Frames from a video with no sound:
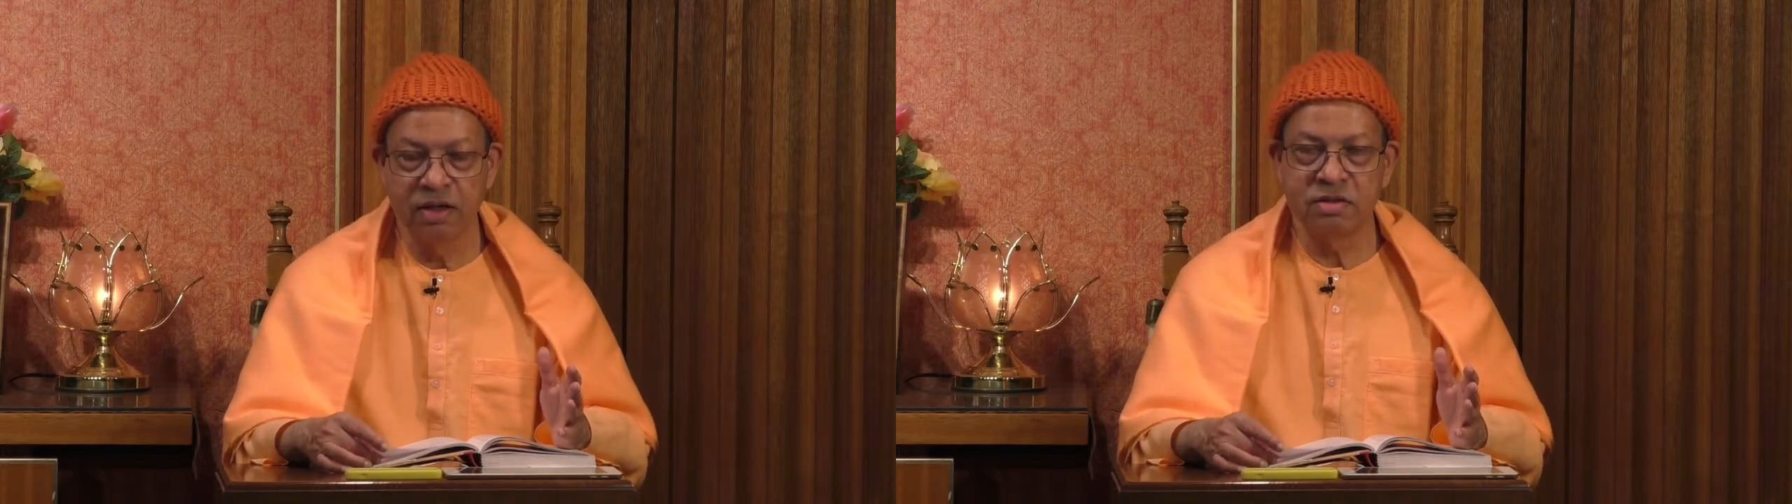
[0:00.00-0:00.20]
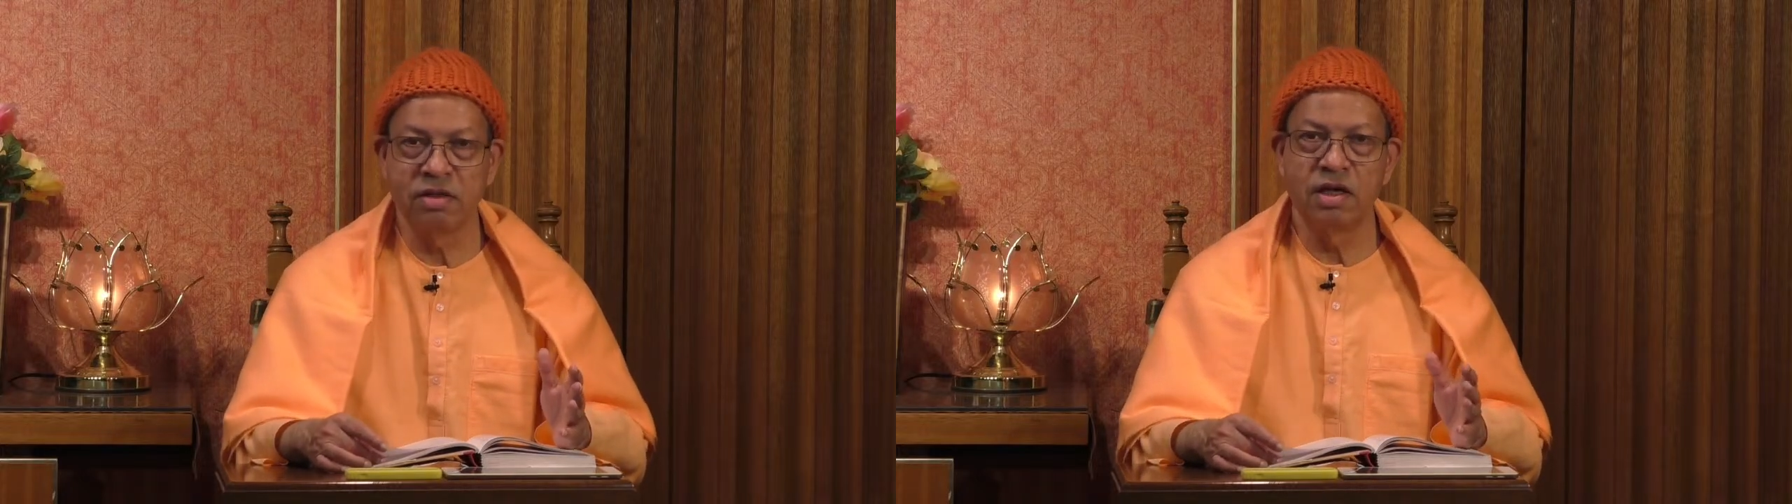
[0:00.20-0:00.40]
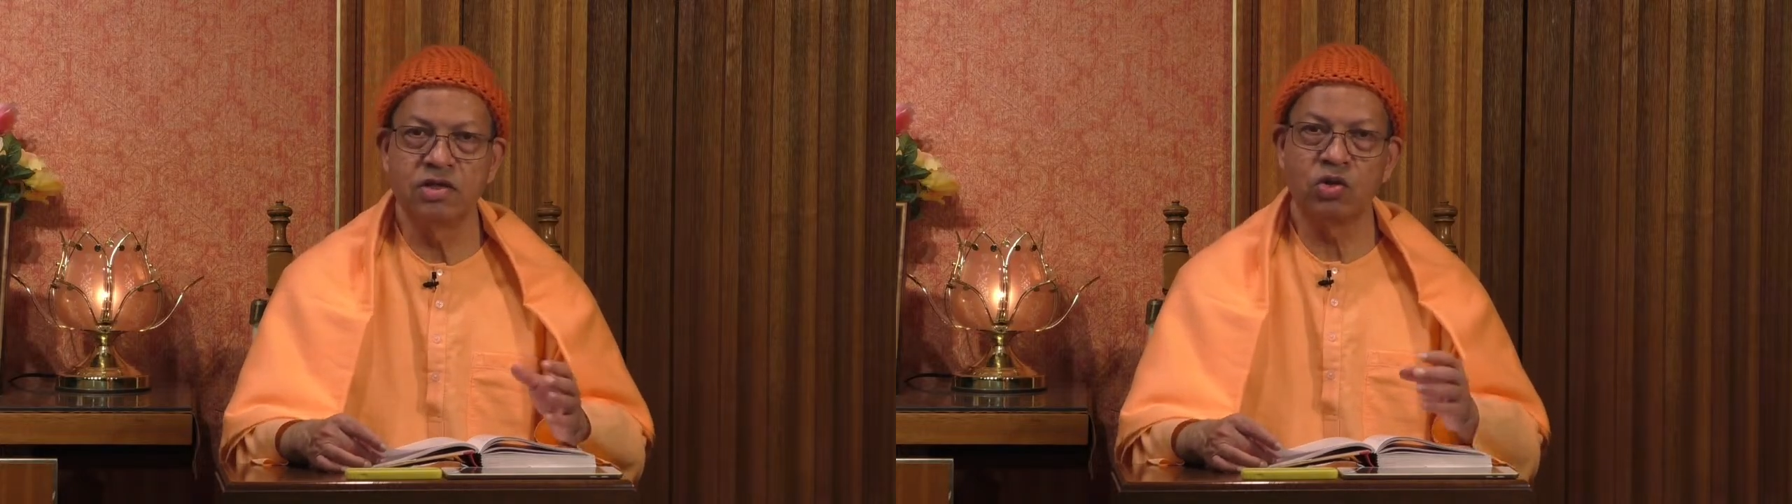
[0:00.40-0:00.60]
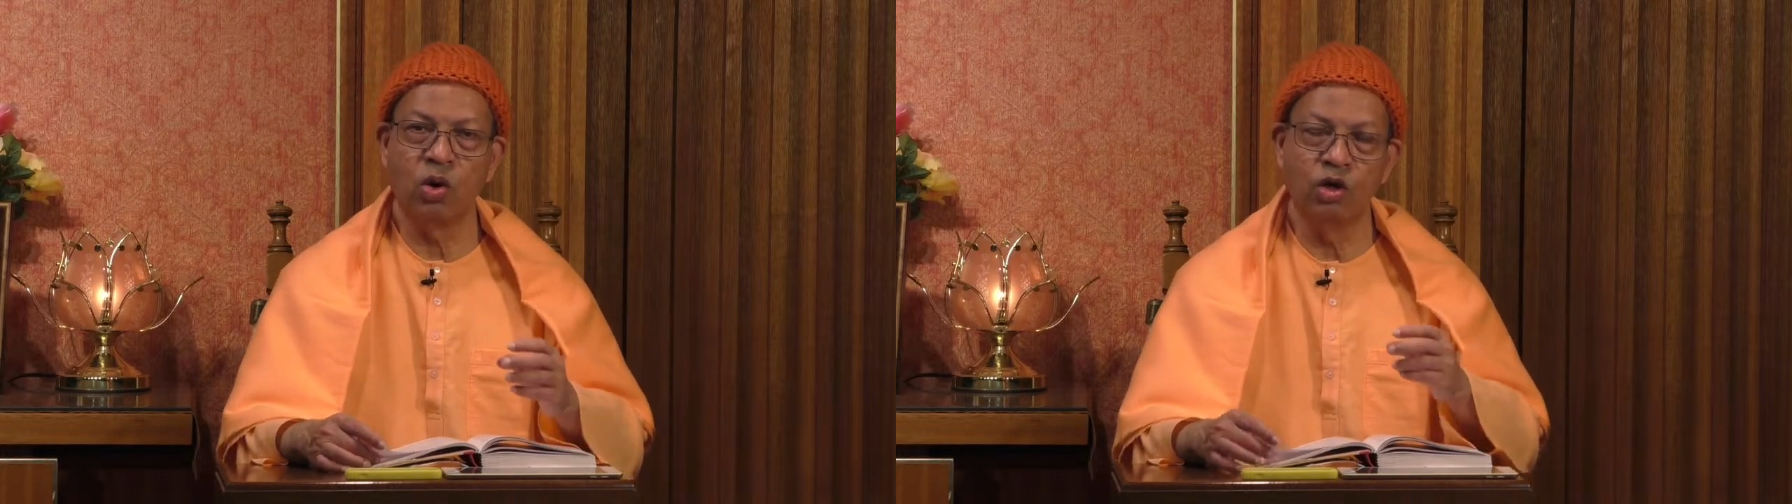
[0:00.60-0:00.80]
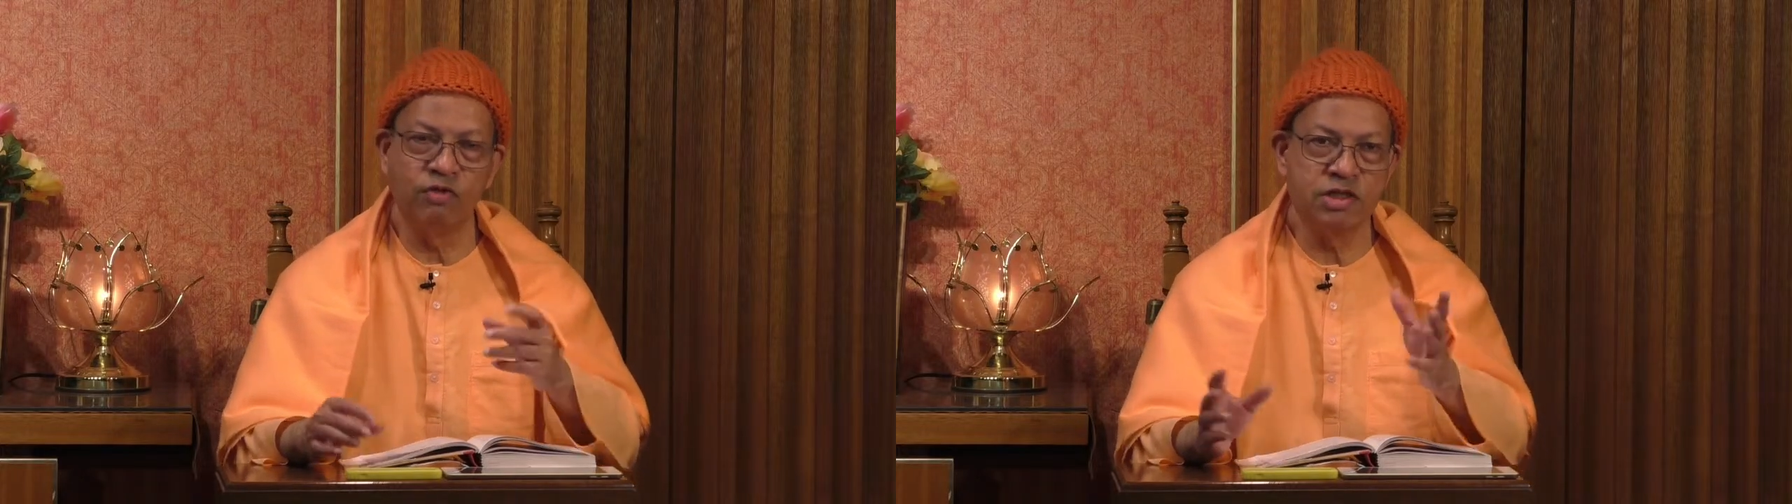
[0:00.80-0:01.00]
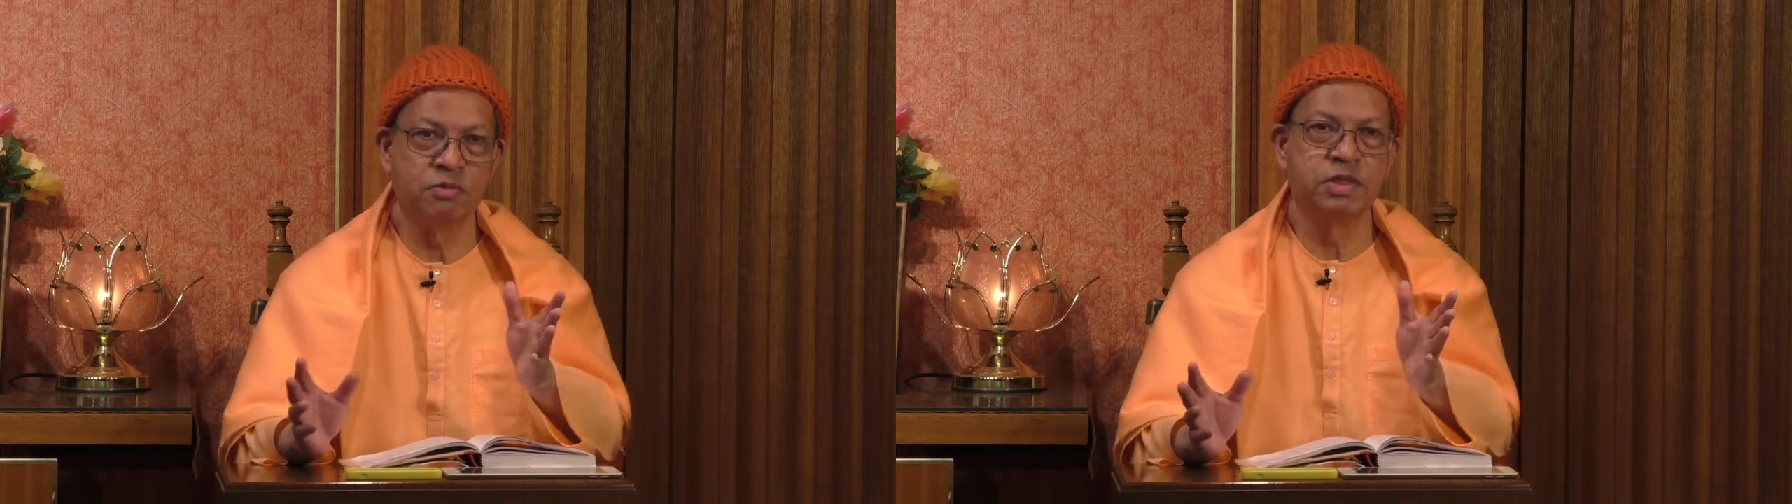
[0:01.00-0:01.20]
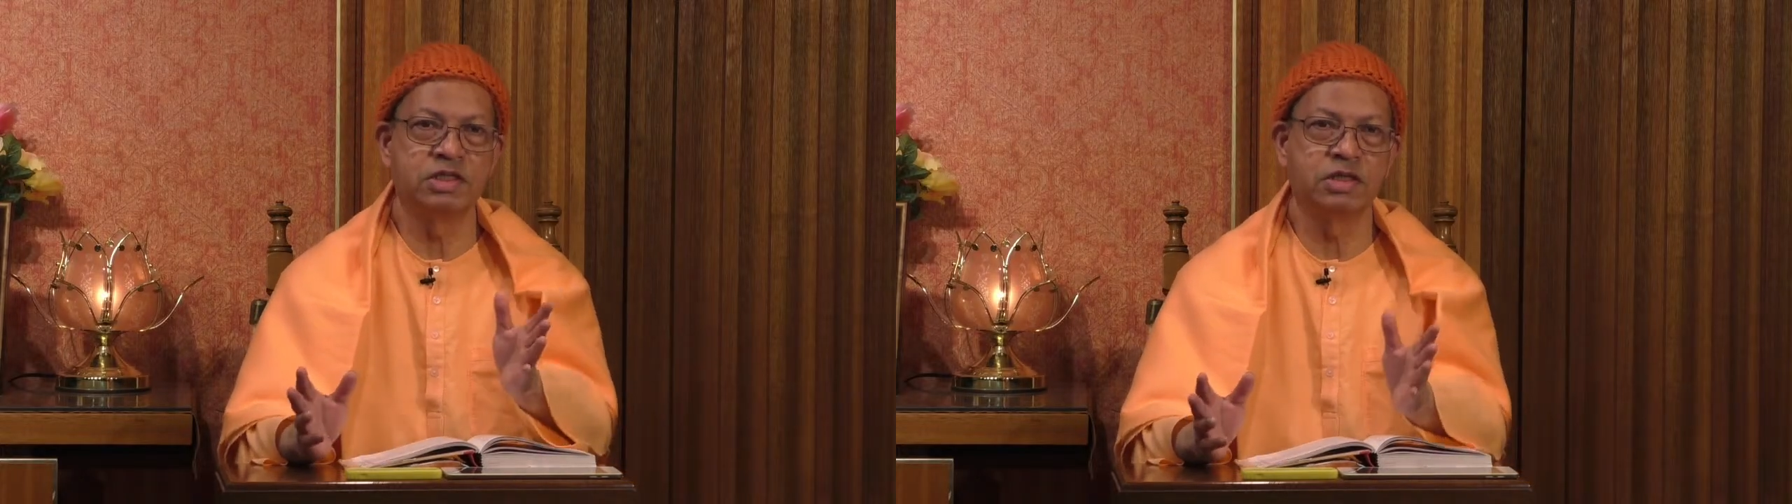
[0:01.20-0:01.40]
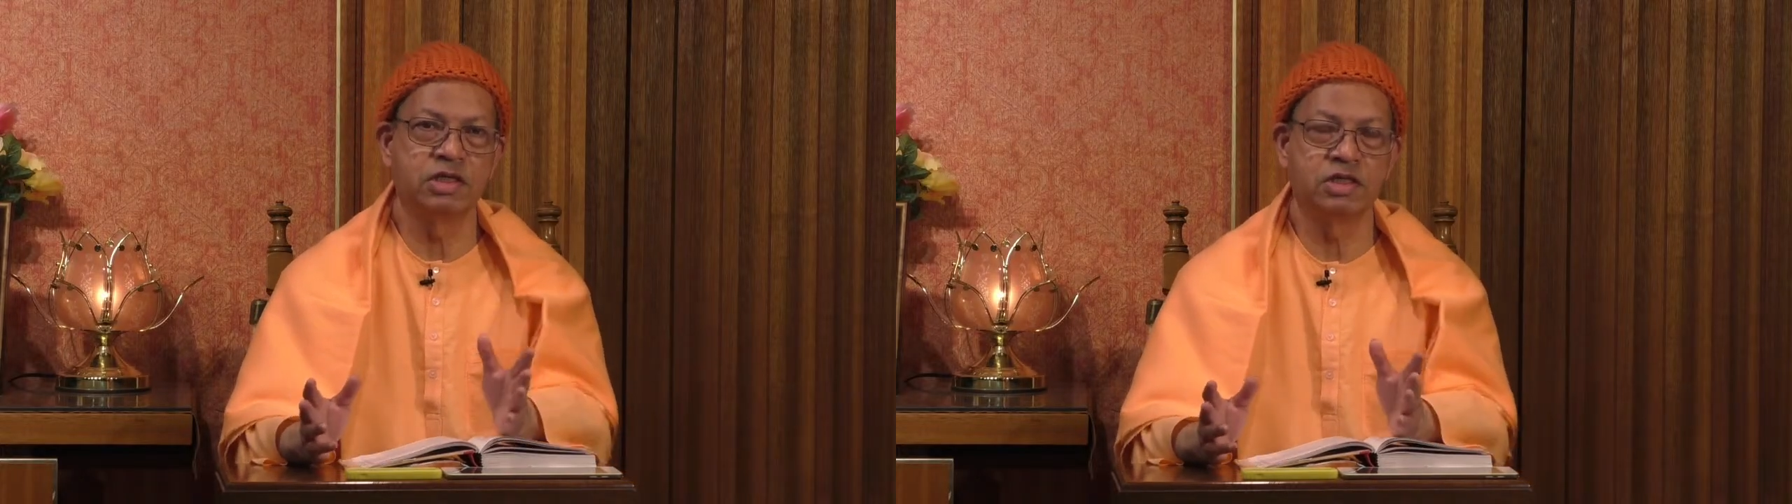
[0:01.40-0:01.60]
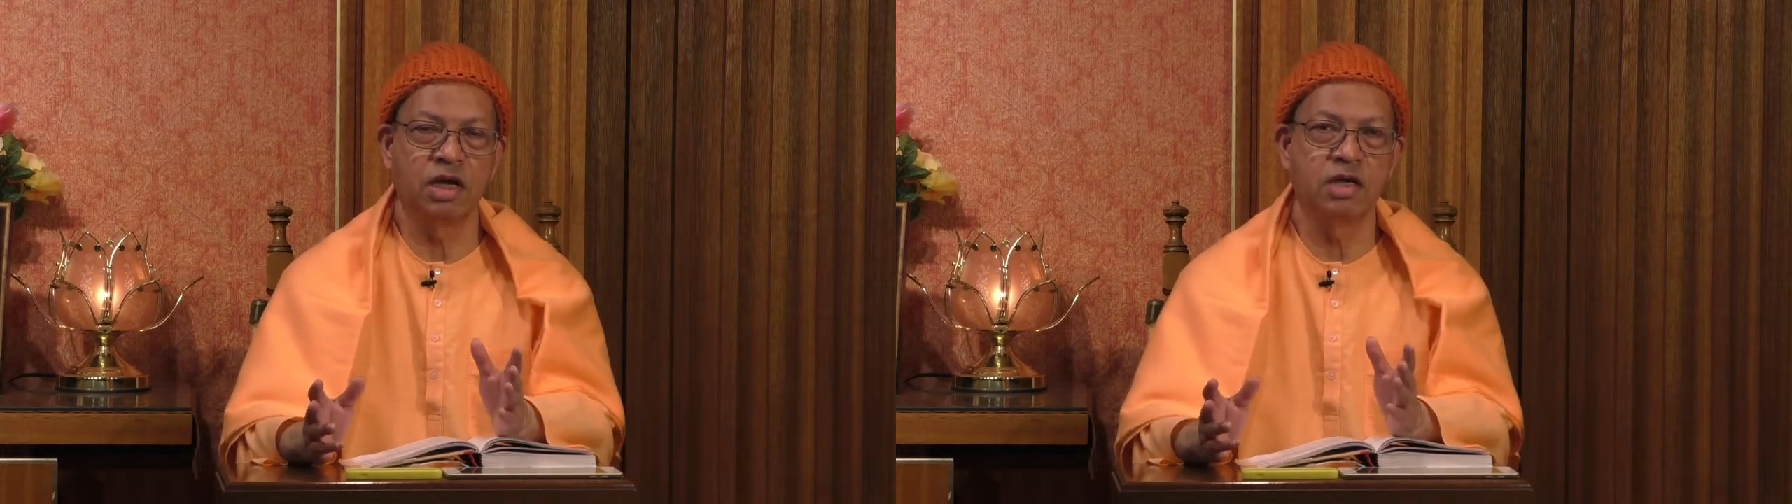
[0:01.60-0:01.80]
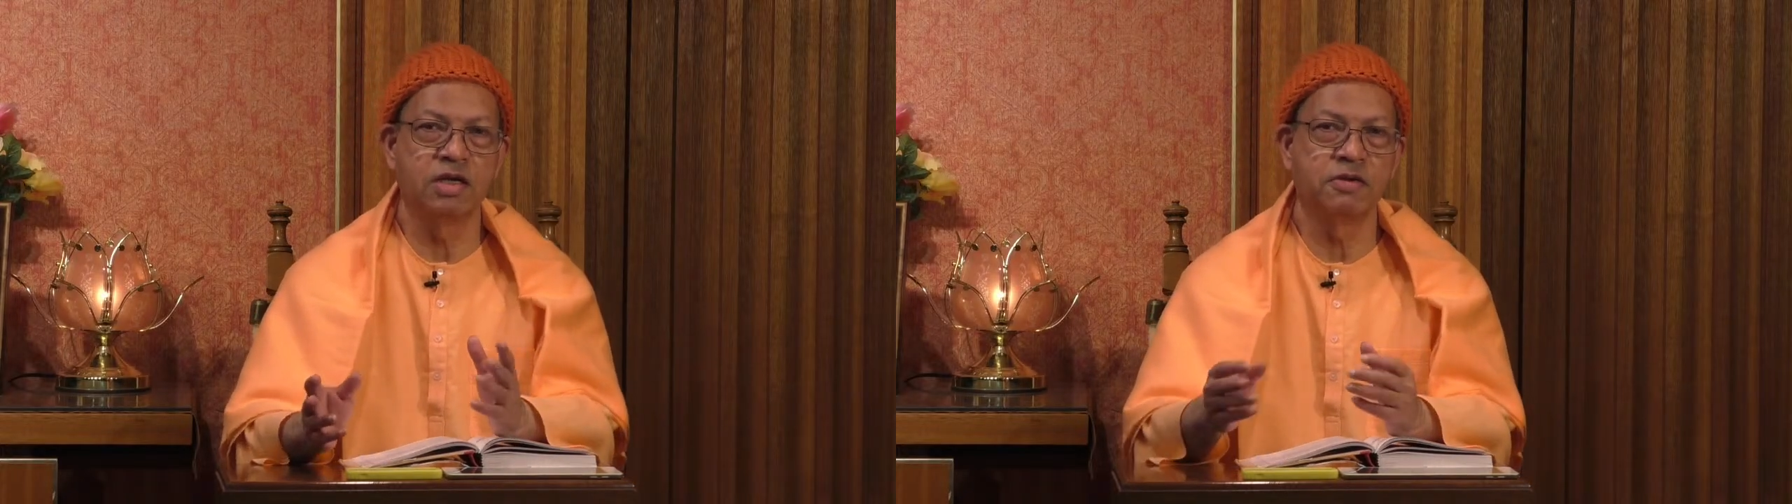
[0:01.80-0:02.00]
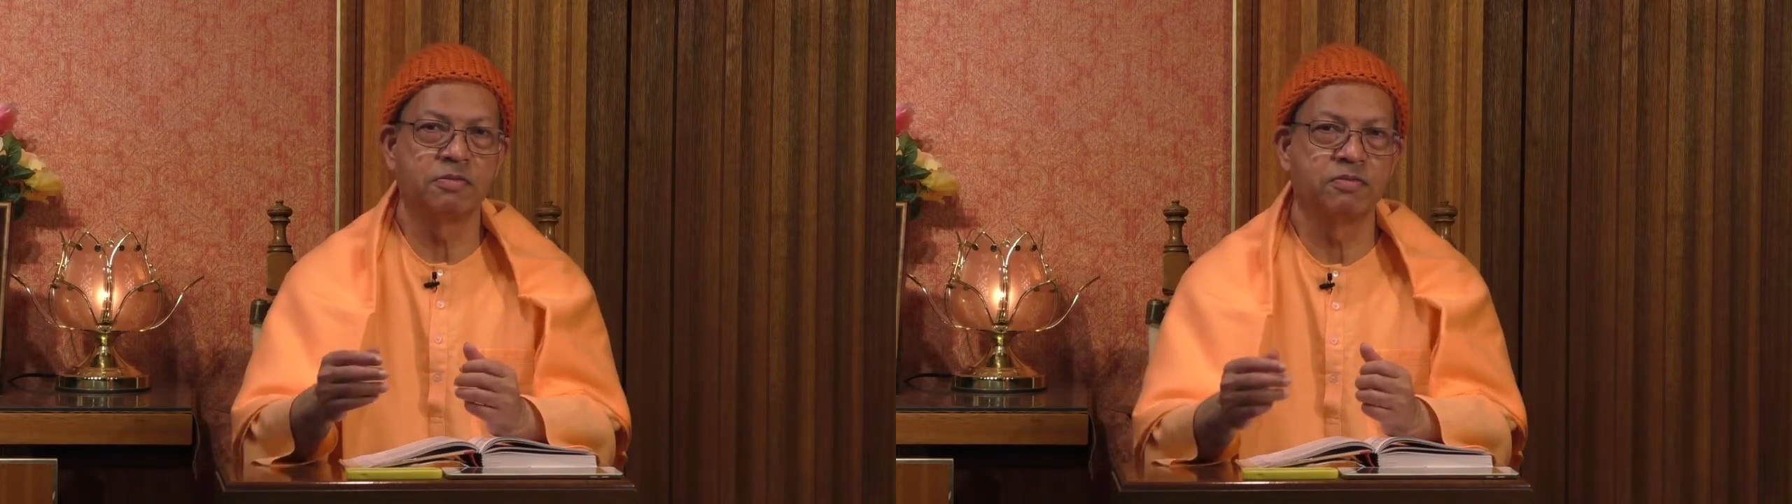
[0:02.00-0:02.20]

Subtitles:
So there's always a misunderstanding.